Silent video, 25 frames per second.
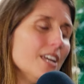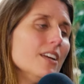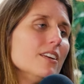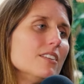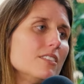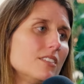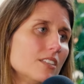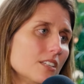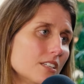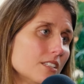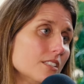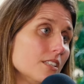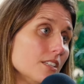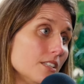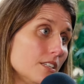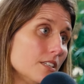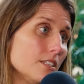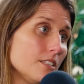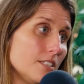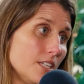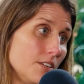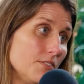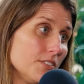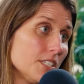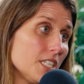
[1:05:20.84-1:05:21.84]
60 to
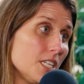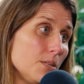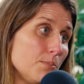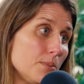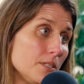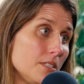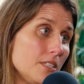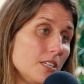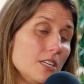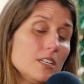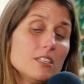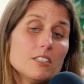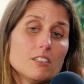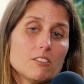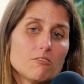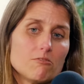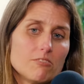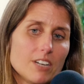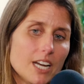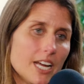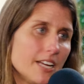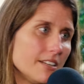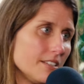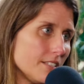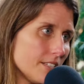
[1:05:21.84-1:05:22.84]
70%
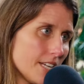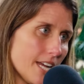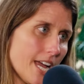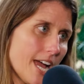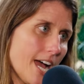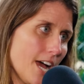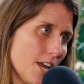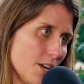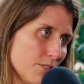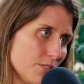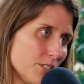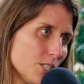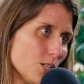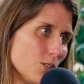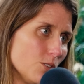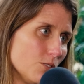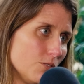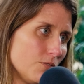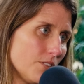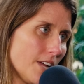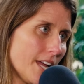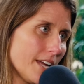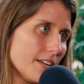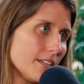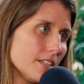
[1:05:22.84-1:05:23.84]
relates to out-of-school
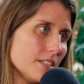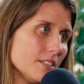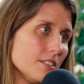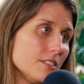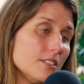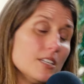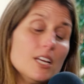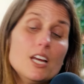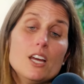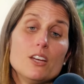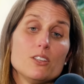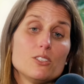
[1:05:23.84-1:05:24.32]
factors.